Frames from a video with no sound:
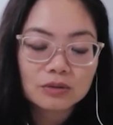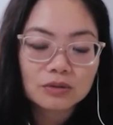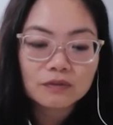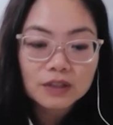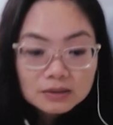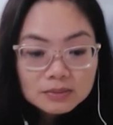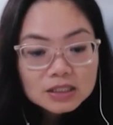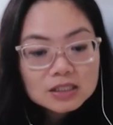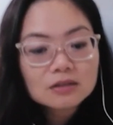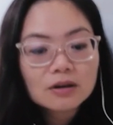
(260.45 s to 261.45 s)
the
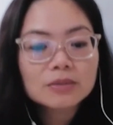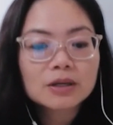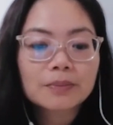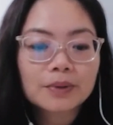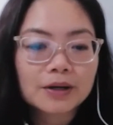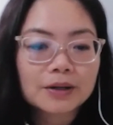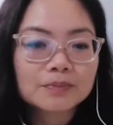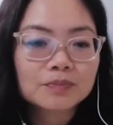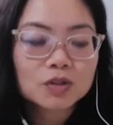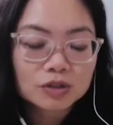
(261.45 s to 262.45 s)
Vietnamese ceramic
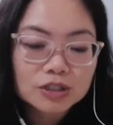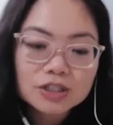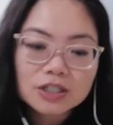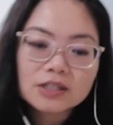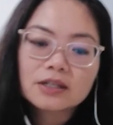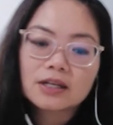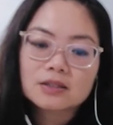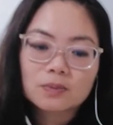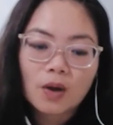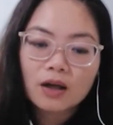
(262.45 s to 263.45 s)
tradition
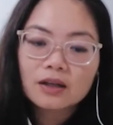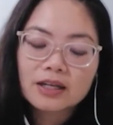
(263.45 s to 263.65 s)
as well.